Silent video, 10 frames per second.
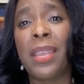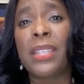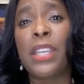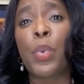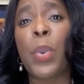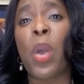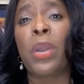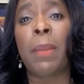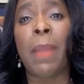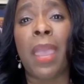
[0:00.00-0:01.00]
since we
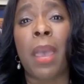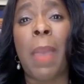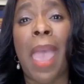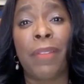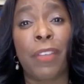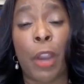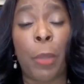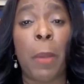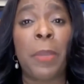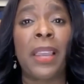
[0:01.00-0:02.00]
only make up half of our
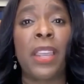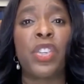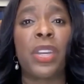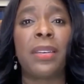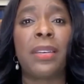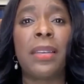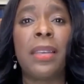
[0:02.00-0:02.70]
population.